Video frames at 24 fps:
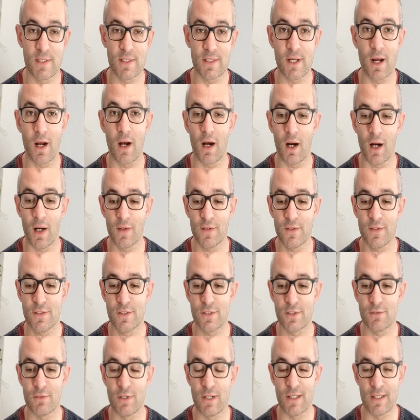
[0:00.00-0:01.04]
it's hard
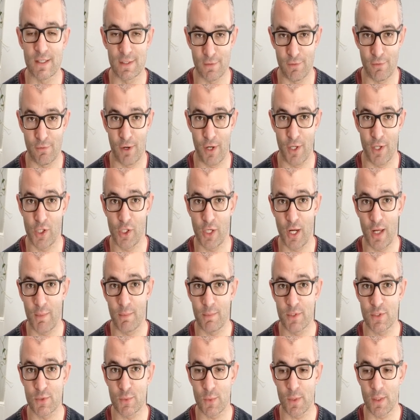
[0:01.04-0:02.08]
to really differentiate
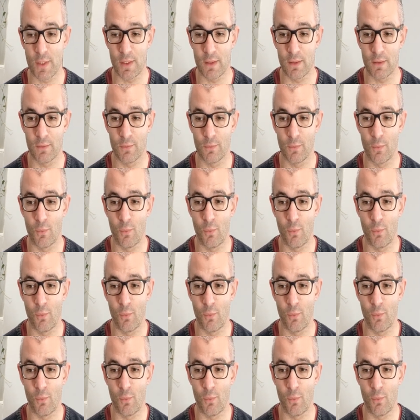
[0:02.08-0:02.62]
between